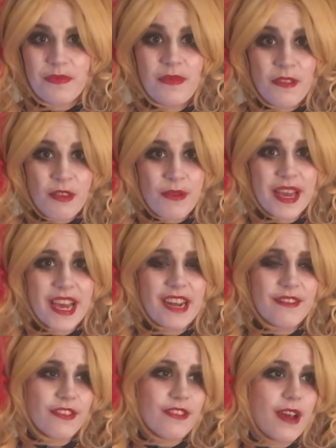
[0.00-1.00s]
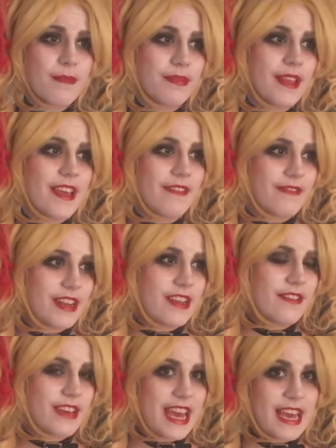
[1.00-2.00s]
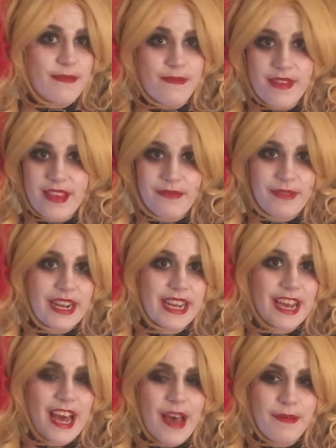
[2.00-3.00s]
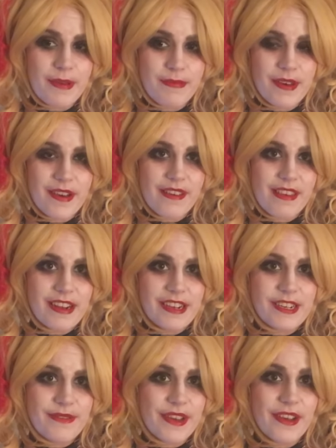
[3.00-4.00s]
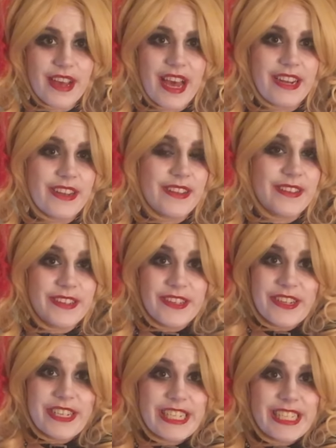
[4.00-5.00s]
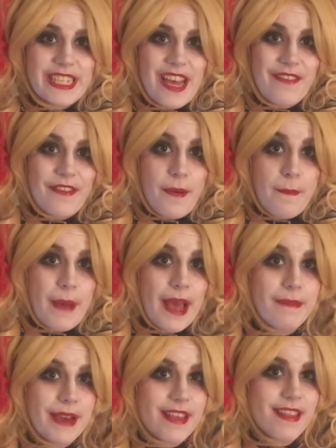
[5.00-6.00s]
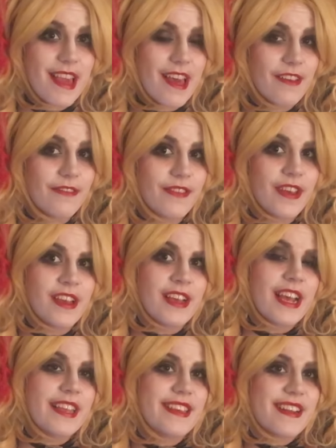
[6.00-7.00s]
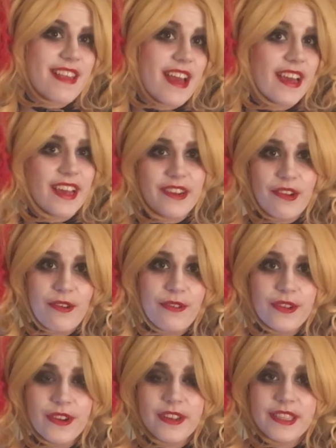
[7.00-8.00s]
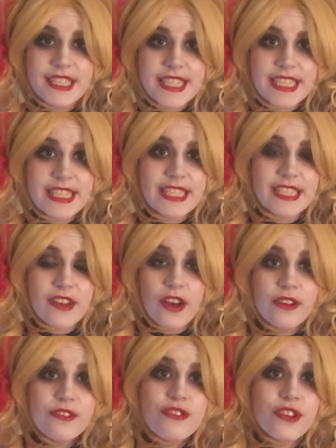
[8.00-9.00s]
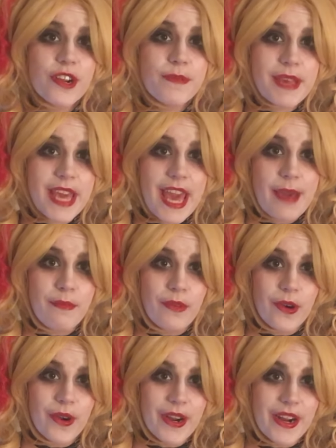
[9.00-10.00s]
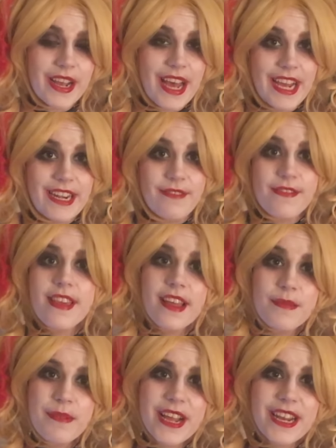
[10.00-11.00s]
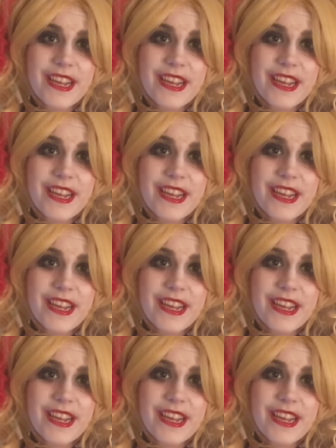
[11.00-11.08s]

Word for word: So I kind of grew up playing video games and reading comic books and doing all kind of nerdy stuff by myself. And then as I got older, this culture became more kind of celebrated.